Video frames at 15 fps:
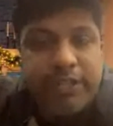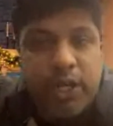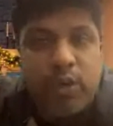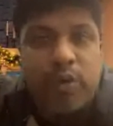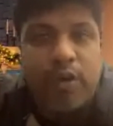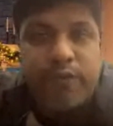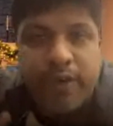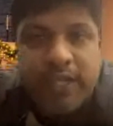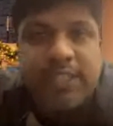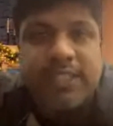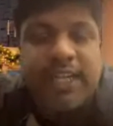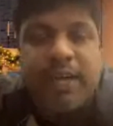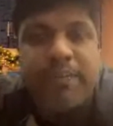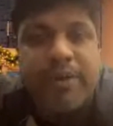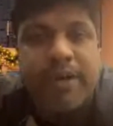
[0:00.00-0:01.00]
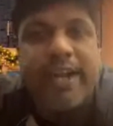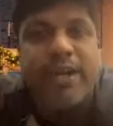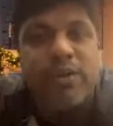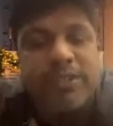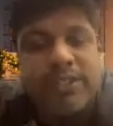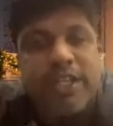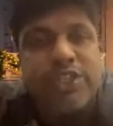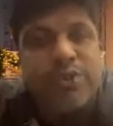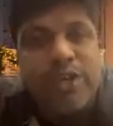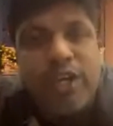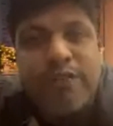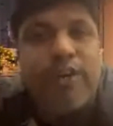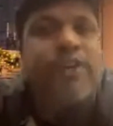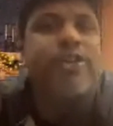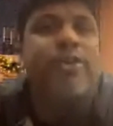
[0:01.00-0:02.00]
Goa first time tried to search only
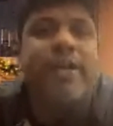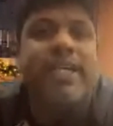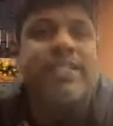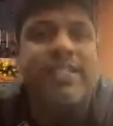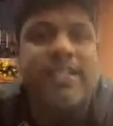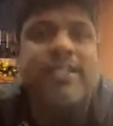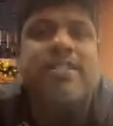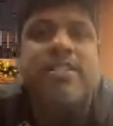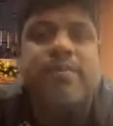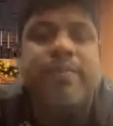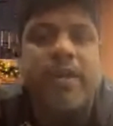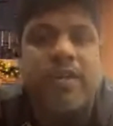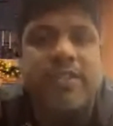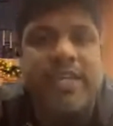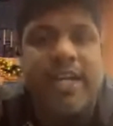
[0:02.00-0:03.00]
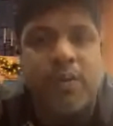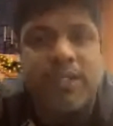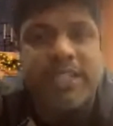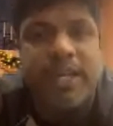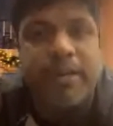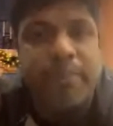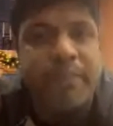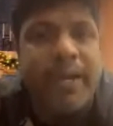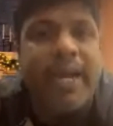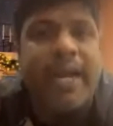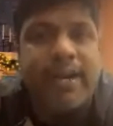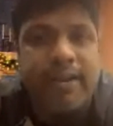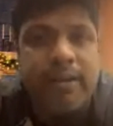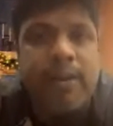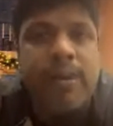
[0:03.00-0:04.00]
for orthopedic surgeons, because that was the
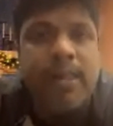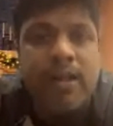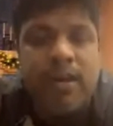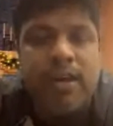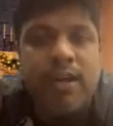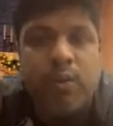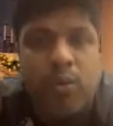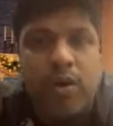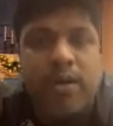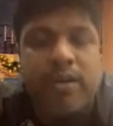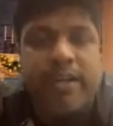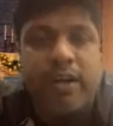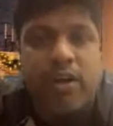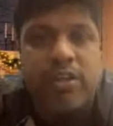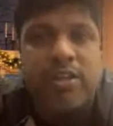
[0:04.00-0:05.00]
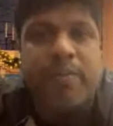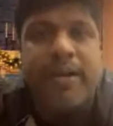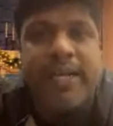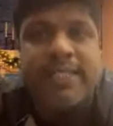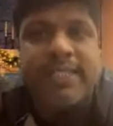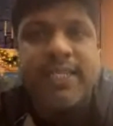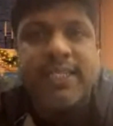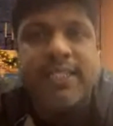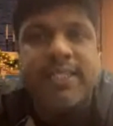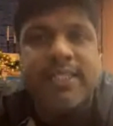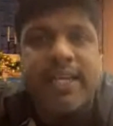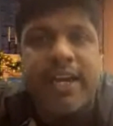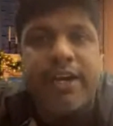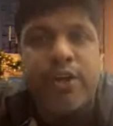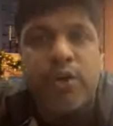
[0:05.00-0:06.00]
impact what the orthopedic surgeons
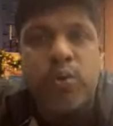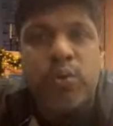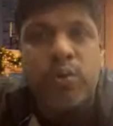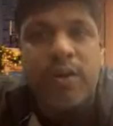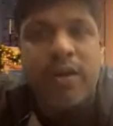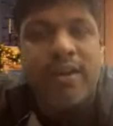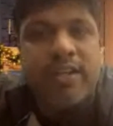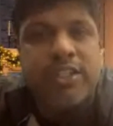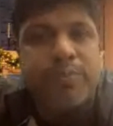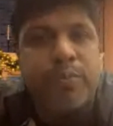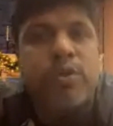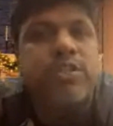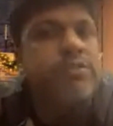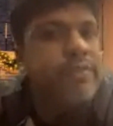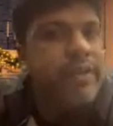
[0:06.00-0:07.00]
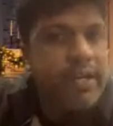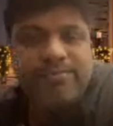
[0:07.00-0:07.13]
can do in a sports field.